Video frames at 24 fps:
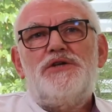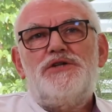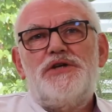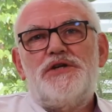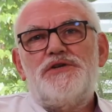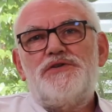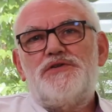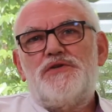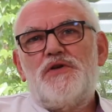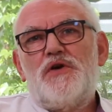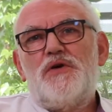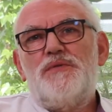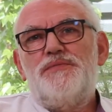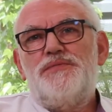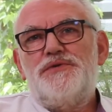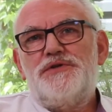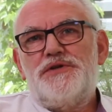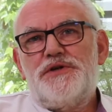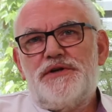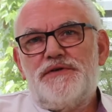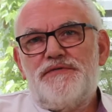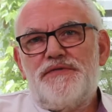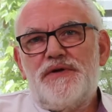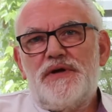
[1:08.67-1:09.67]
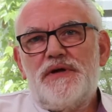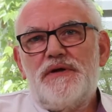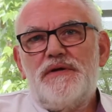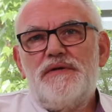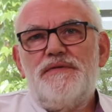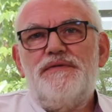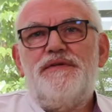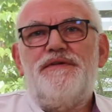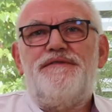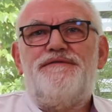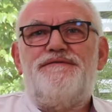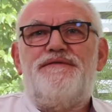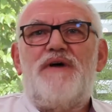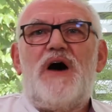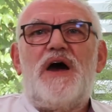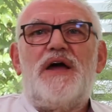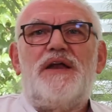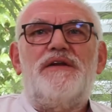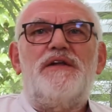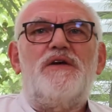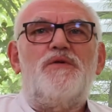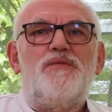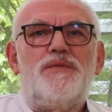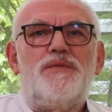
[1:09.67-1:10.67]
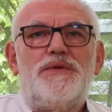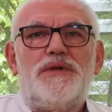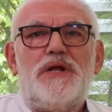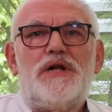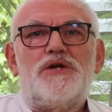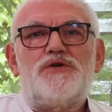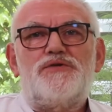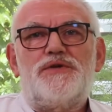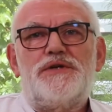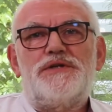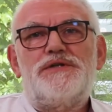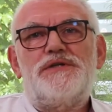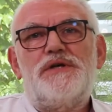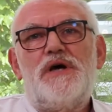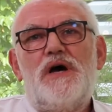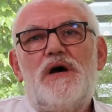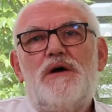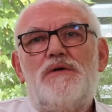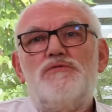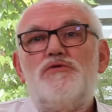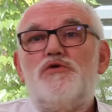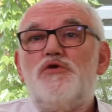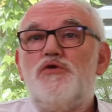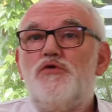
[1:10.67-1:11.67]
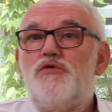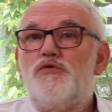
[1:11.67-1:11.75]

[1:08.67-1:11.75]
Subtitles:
just observing the finding with ultrasound,